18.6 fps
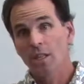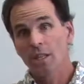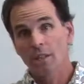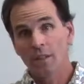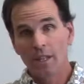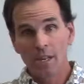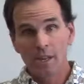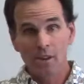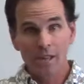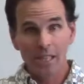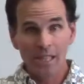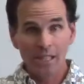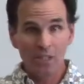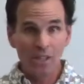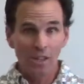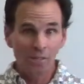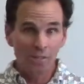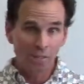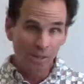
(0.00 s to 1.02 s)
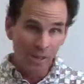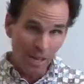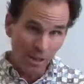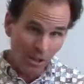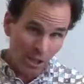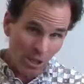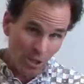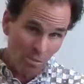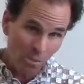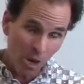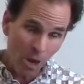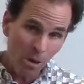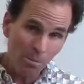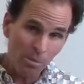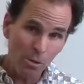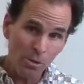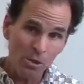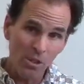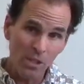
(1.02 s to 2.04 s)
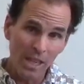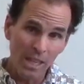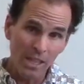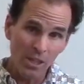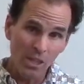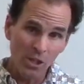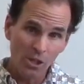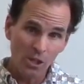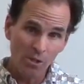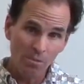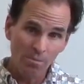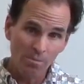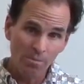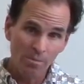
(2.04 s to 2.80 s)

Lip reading: There is a very small percentage